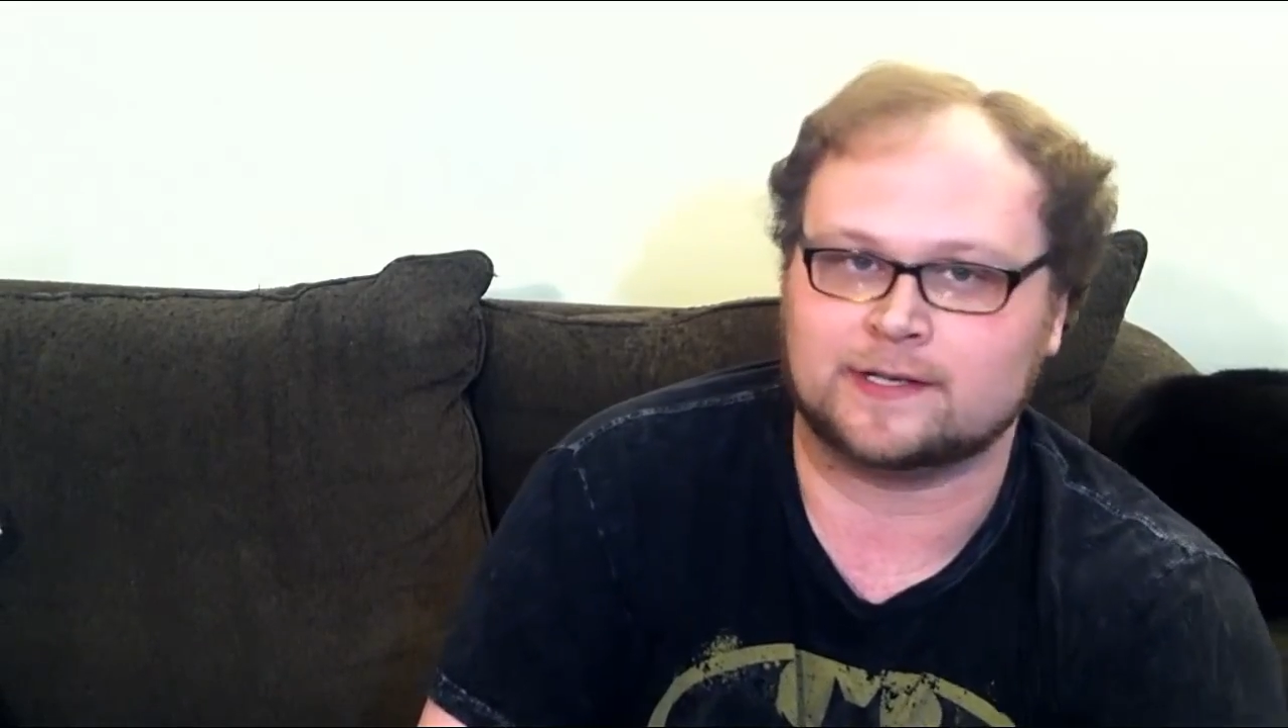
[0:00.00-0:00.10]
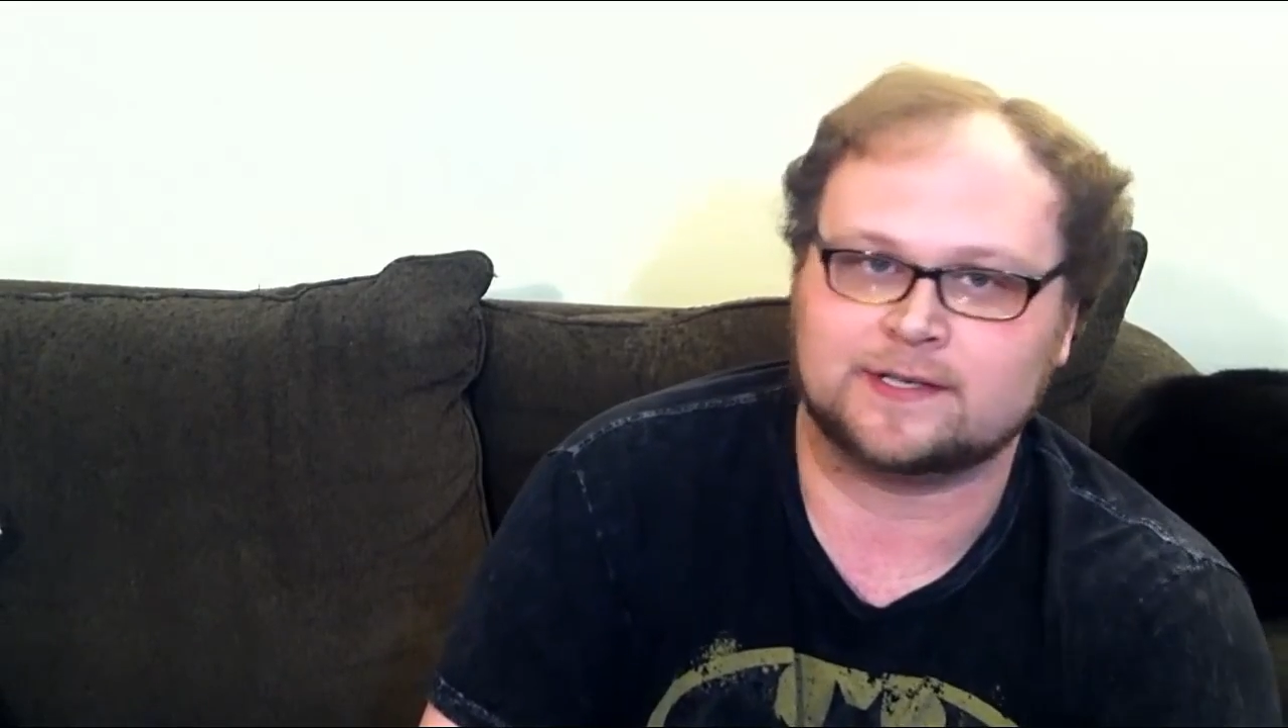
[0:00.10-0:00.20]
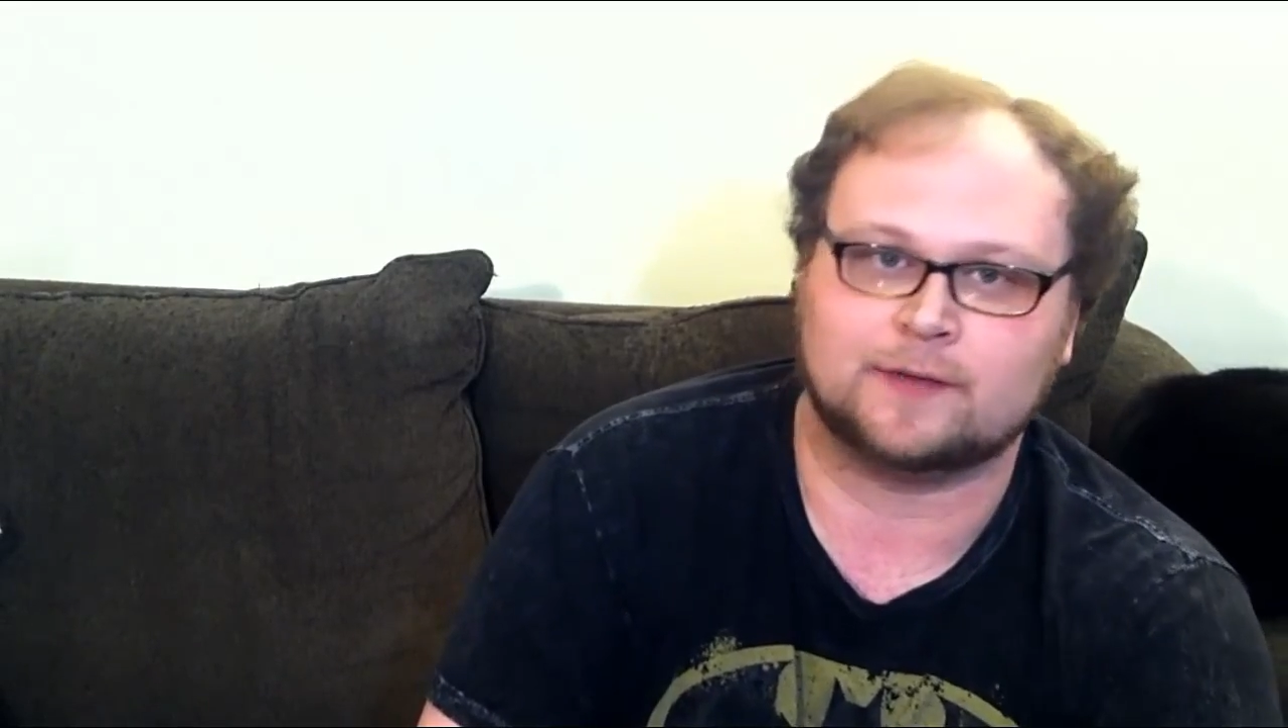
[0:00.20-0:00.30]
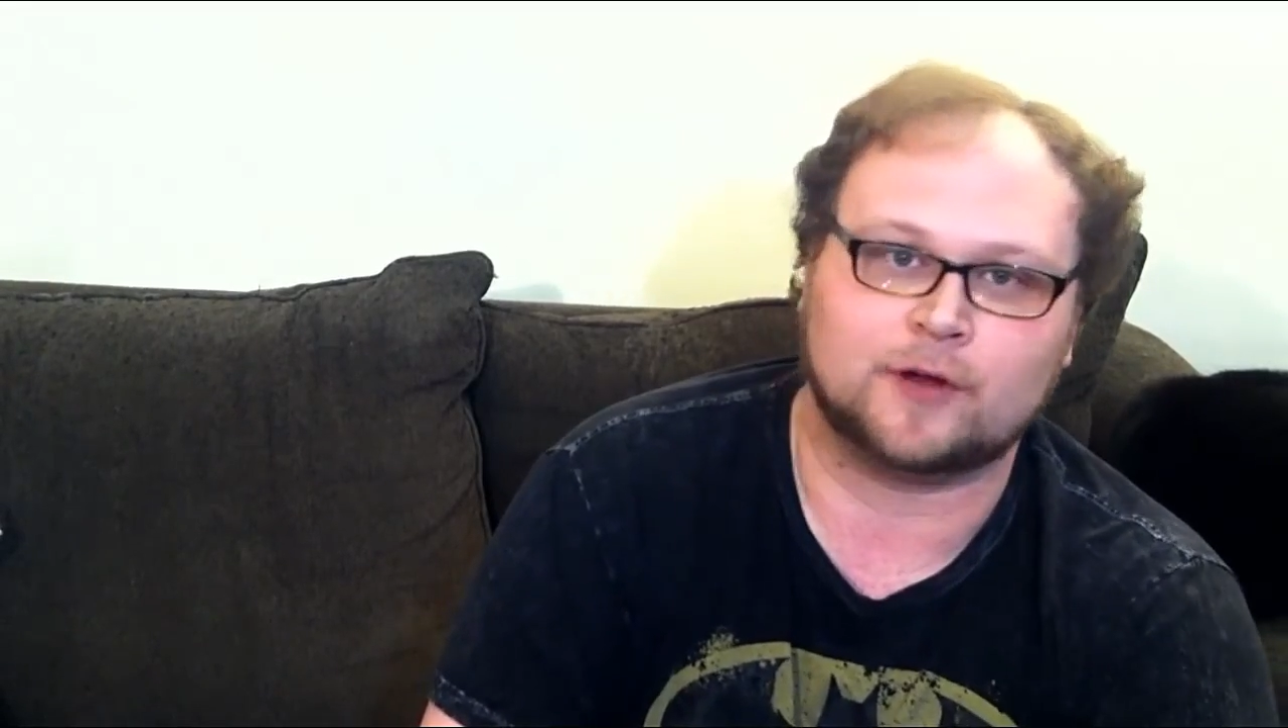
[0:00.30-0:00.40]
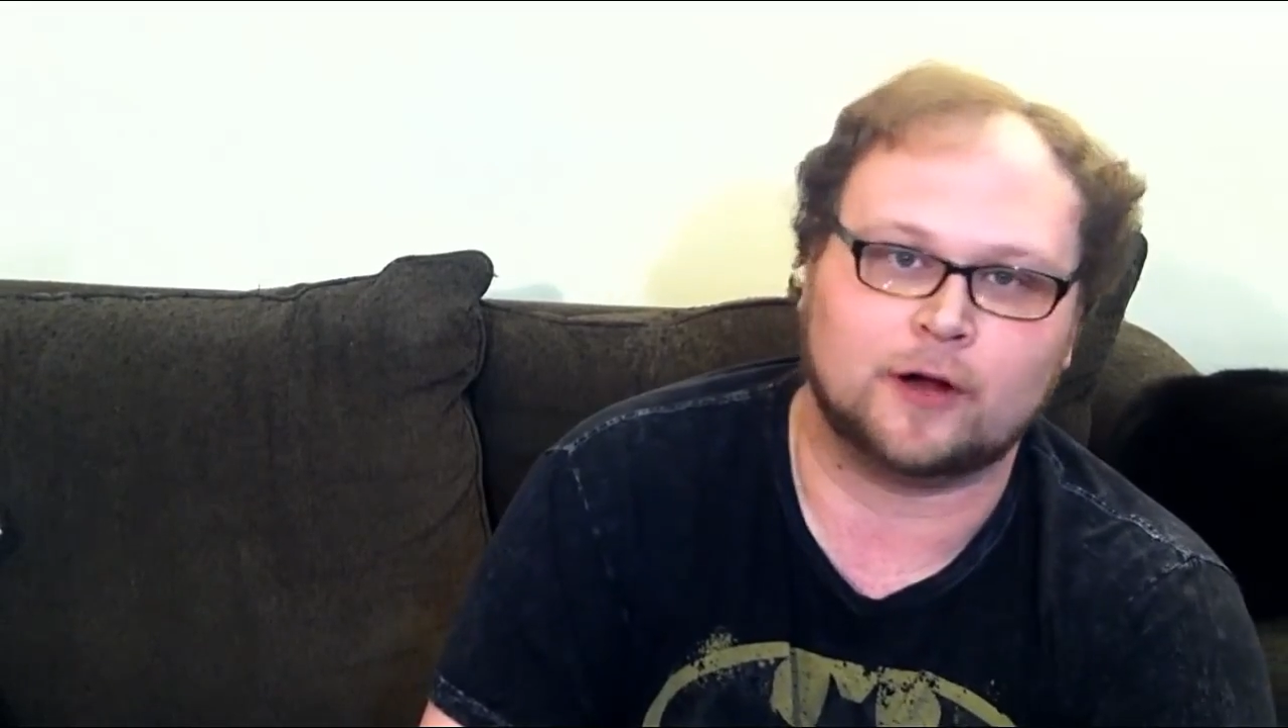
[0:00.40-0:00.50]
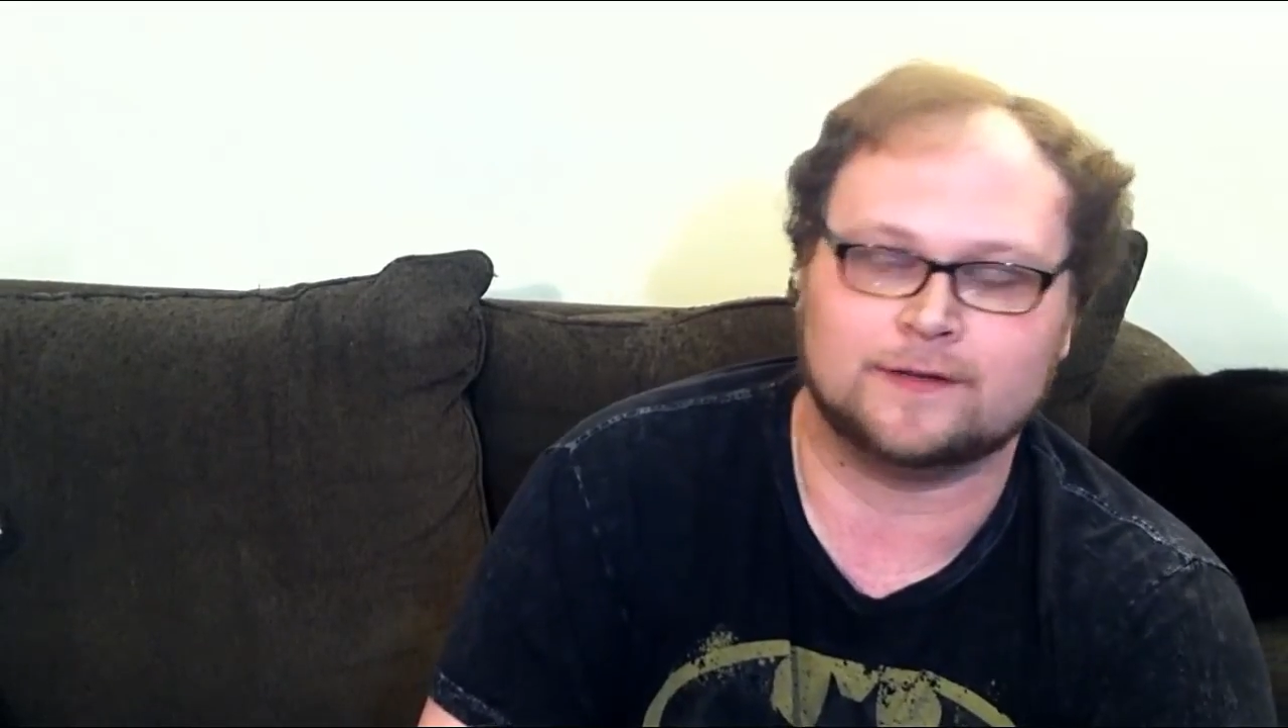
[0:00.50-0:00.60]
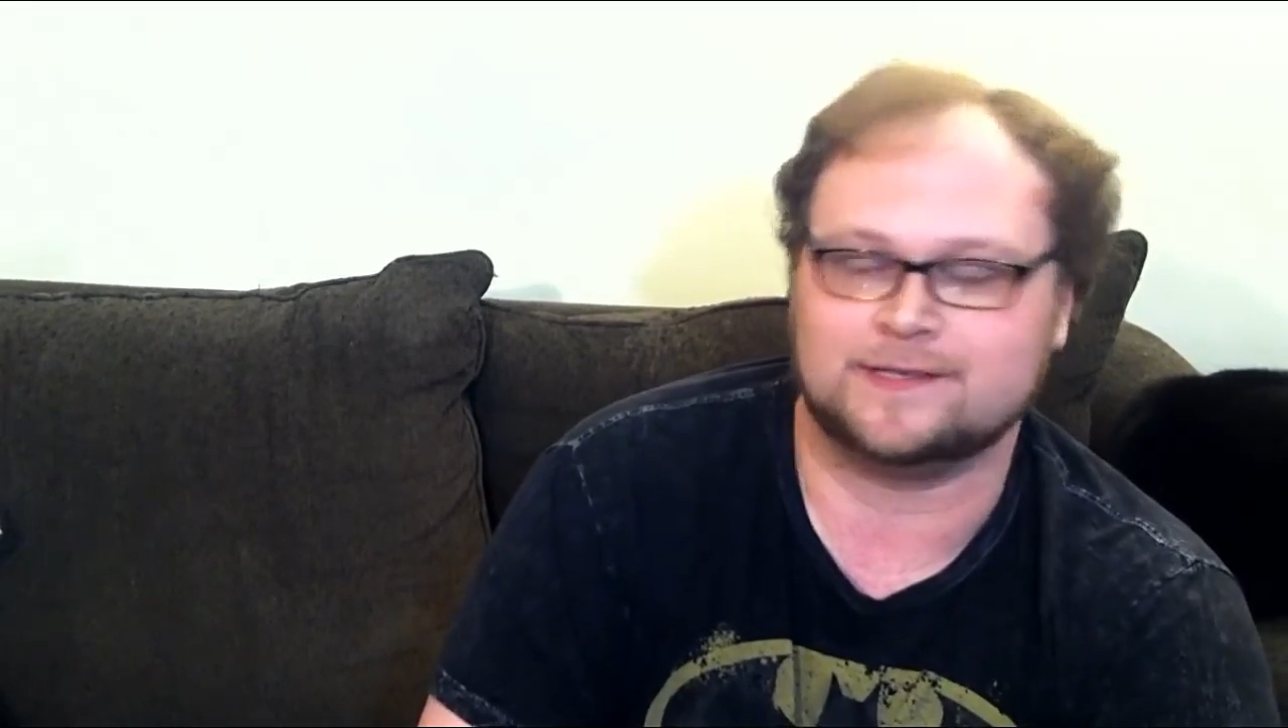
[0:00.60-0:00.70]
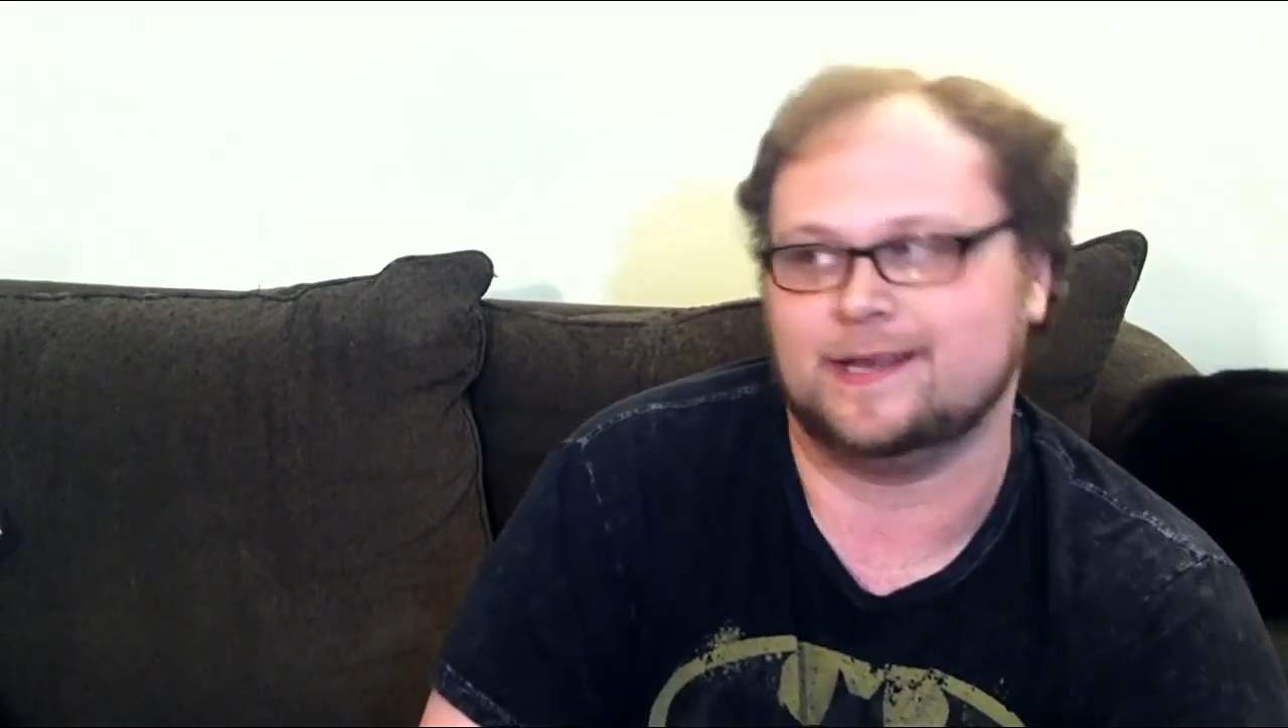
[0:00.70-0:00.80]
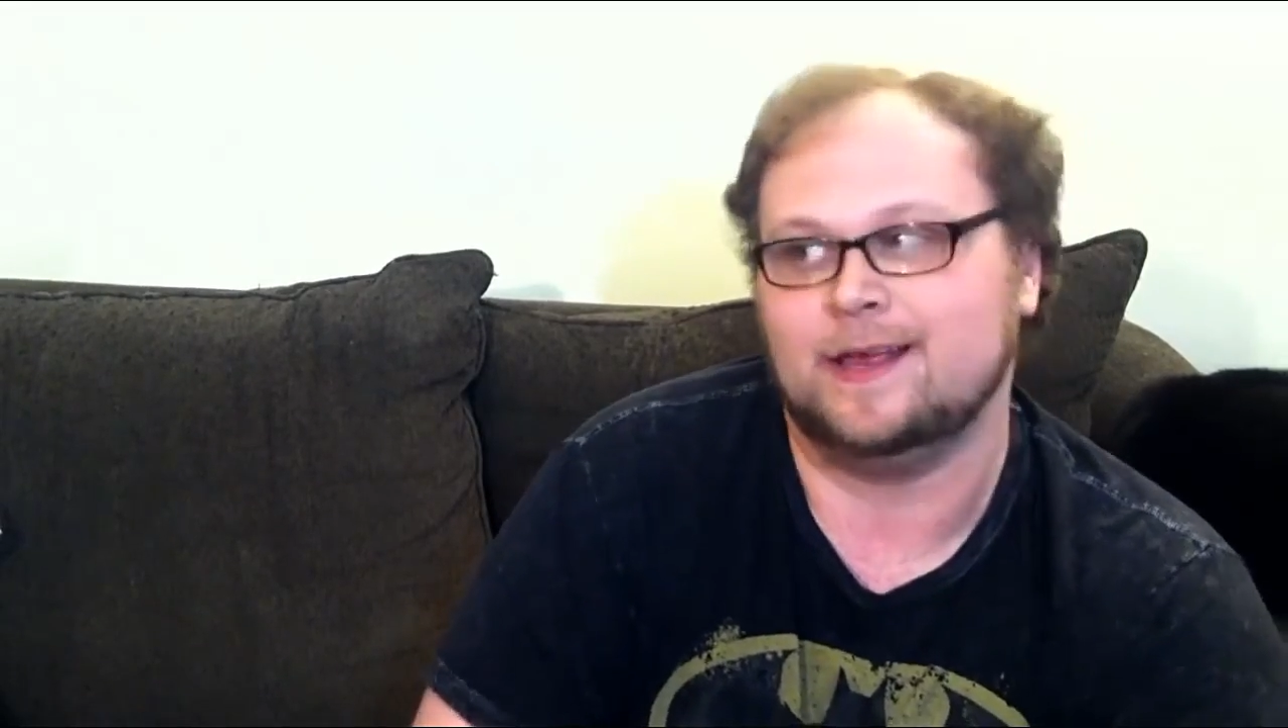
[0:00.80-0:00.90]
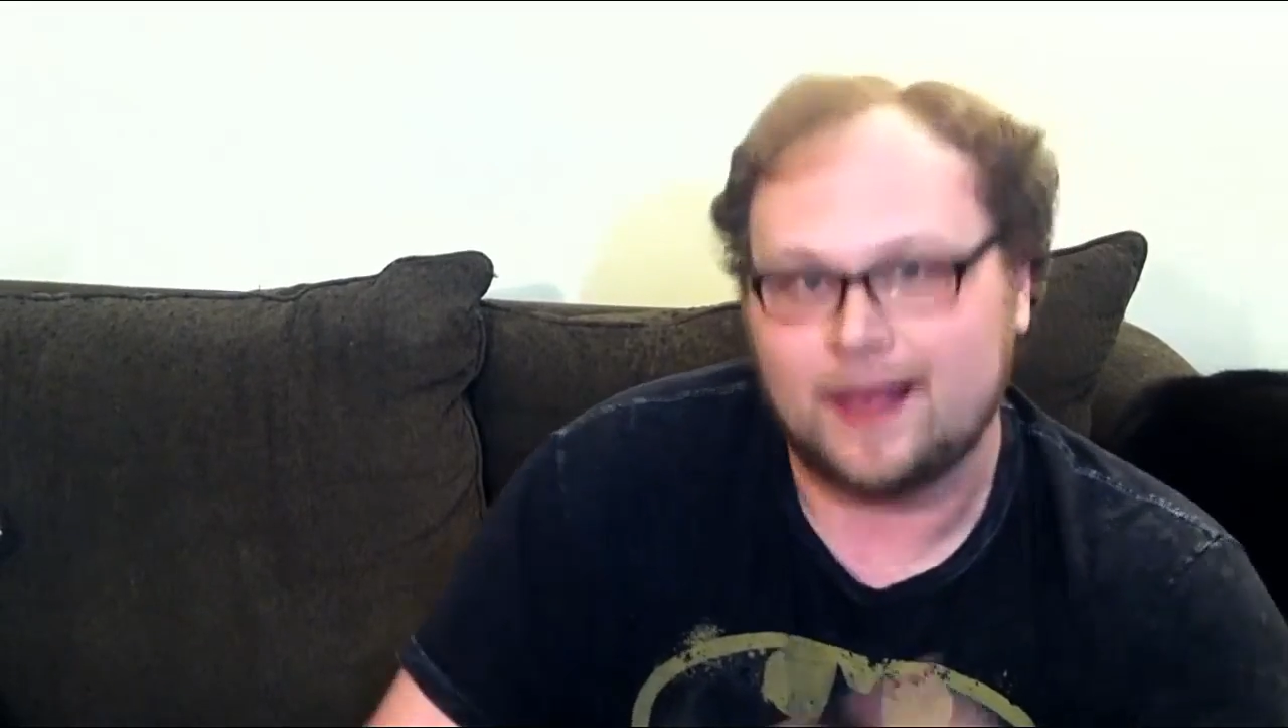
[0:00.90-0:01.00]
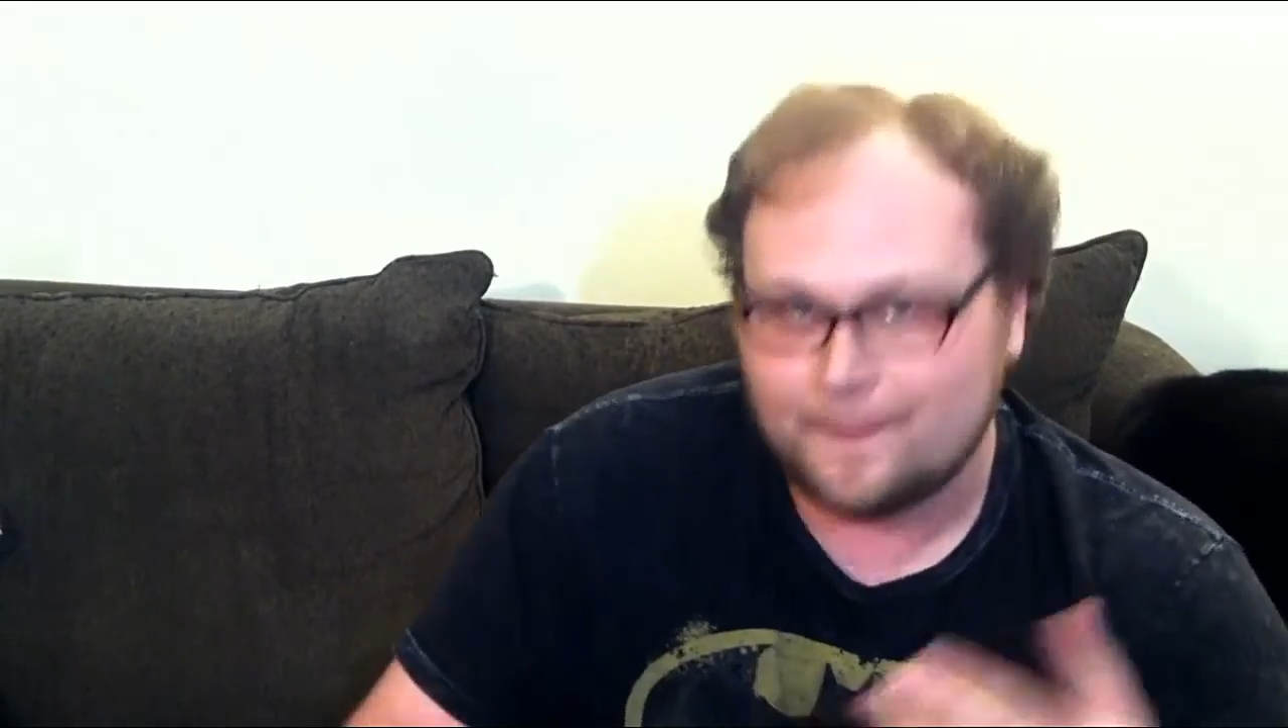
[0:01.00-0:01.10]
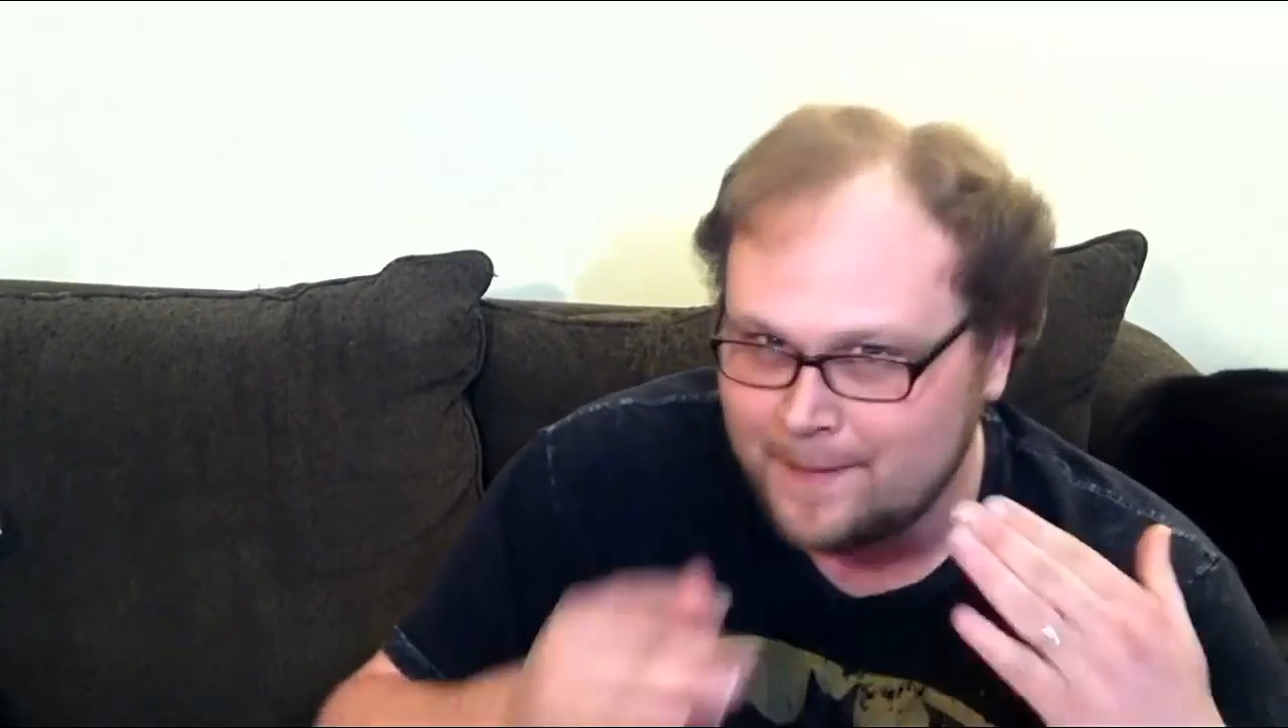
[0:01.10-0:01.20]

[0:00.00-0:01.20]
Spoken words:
on some cards that